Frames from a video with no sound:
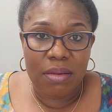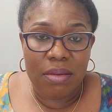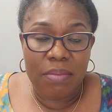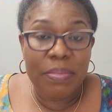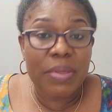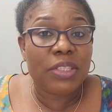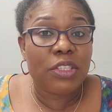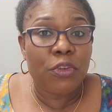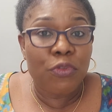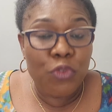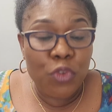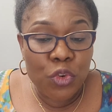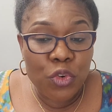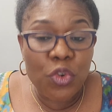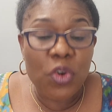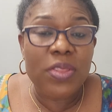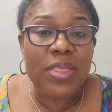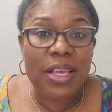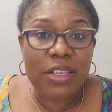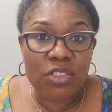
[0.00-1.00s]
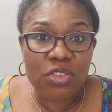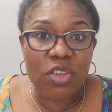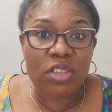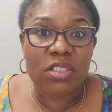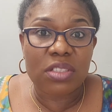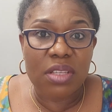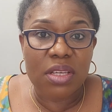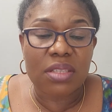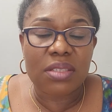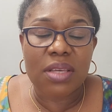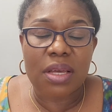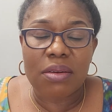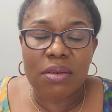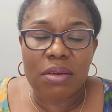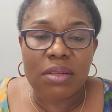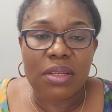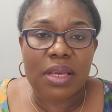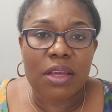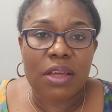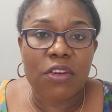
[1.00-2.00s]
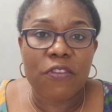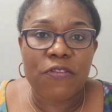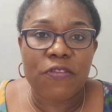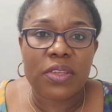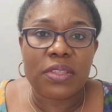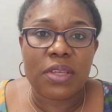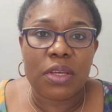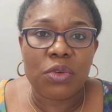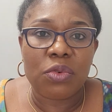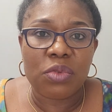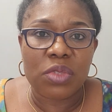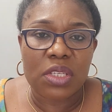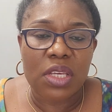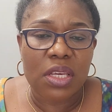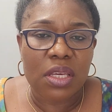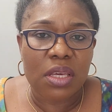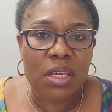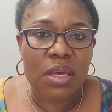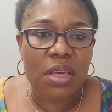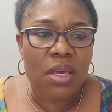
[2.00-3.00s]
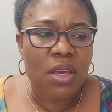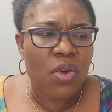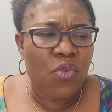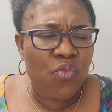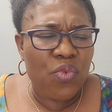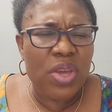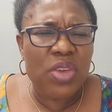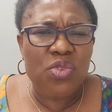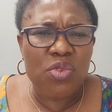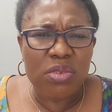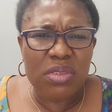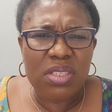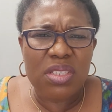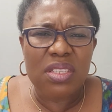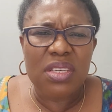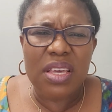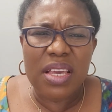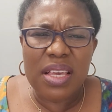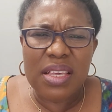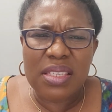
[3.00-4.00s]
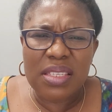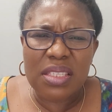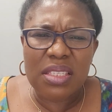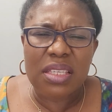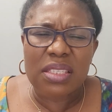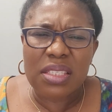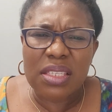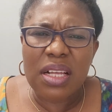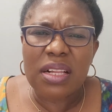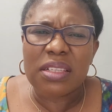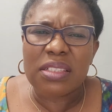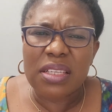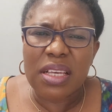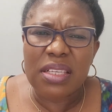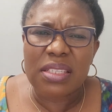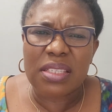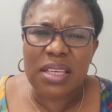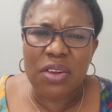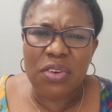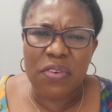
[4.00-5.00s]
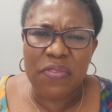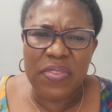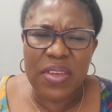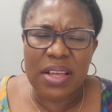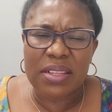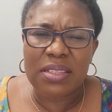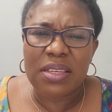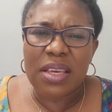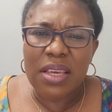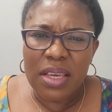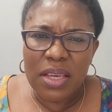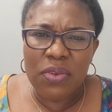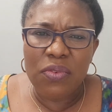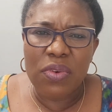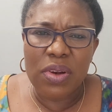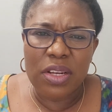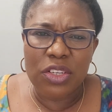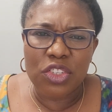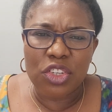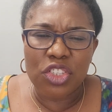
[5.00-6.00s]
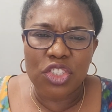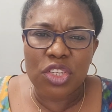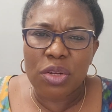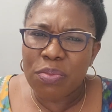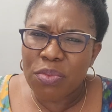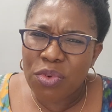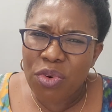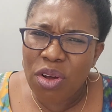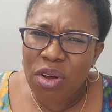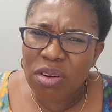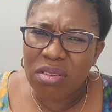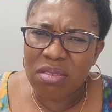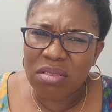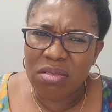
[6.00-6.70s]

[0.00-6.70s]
But if you know that such things are not the kind of thing that you take, when you see a telltale sign of that in relationship, run.